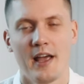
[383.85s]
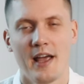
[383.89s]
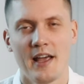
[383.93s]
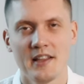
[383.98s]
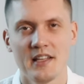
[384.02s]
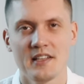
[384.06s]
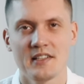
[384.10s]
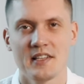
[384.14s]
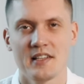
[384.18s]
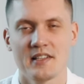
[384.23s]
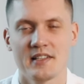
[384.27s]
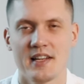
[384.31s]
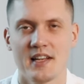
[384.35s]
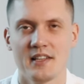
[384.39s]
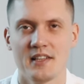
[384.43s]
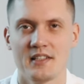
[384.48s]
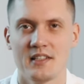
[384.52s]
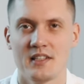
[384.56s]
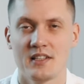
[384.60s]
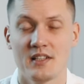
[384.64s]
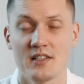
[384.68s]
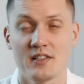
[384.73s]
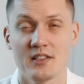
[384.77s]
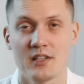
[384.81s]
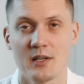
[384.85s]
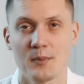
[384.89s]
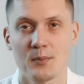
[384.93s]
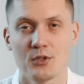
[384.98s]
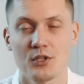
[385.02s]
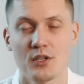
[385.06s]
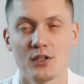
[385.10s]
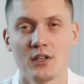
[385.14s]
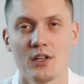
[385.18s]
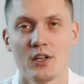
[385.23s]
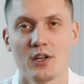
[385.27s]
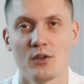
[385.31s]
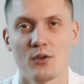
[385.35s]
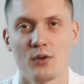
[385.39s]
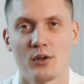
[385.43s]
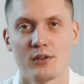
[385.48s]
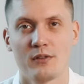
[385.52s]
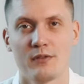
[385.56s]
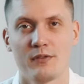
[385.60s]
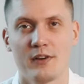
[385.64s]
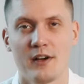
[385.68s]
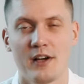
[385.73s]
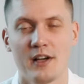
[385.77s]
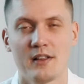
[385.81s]
And as I said in the description, you
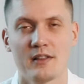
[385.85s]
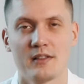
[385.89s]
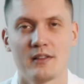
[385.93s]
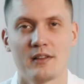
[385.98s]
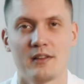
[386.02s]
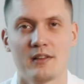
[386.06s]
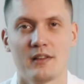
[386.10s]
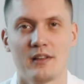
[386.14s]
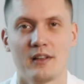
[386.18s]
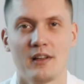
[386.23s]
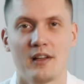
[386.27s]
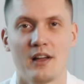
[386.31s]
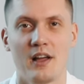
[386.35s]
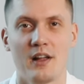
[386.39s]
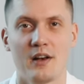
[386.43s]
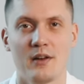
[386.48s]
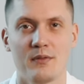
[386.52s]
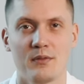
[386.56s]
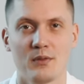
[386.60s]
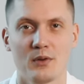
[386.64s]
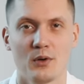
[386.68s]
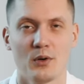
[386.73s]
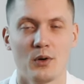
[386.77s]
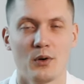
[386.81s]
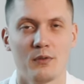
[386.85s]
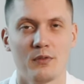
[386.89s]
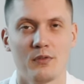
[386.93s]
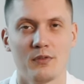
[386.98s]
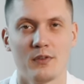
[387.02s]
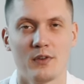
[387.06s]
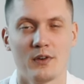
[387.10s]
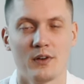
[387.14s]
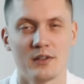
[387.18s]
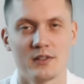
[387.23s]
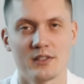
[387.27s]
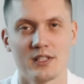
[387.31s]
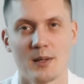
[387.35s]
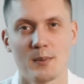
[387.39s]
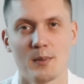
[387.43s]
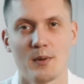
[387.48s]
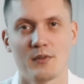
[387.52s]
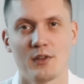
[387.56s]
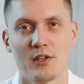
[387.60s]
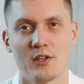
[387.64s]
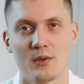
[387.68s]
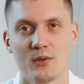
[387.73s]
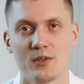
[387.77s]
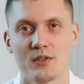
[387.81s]
can find a review of some
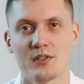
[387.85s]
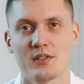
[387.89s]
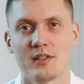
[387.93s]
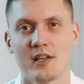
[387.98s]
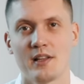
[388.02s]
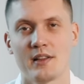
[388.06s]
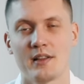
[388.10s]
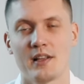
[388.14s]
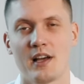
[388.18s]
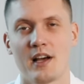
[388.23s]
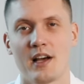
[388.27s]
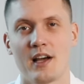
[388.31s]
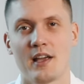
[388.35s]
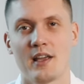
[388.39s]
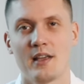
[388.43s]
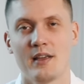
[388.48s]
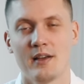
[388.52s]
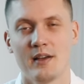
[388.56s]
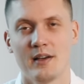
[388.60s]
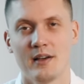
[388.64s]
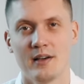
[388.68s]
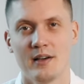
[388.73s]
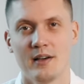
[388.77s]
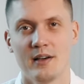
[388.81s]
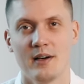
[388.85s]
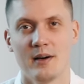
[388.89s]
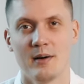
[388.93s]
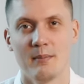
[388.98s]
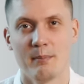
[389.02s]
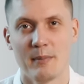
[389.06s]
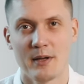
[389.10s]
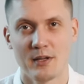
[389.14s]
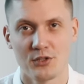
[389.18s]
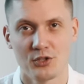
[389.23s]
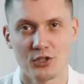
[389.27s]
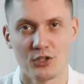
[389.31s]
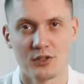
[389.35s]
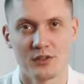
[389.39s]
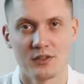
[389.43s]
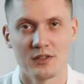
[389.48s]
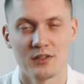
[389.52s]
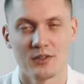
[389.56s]
of the units that I mentioned